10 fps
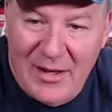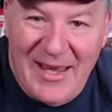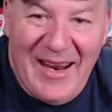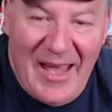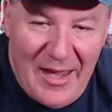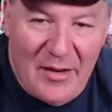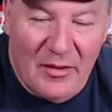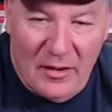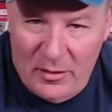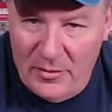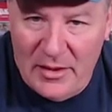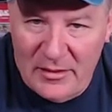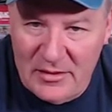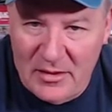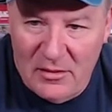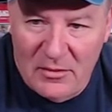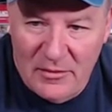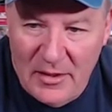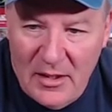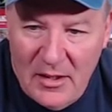to get ahead a little bit. So
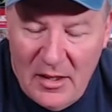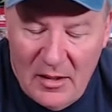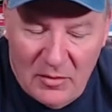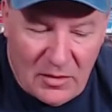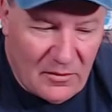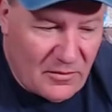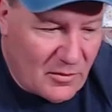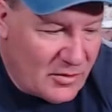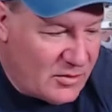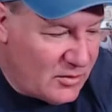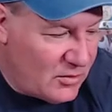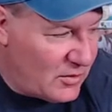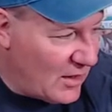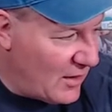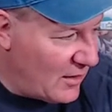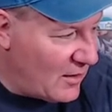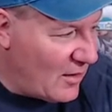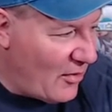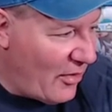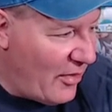I'm looking forward to getting
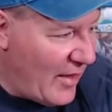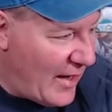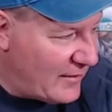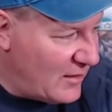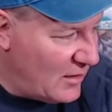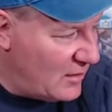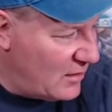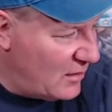that done.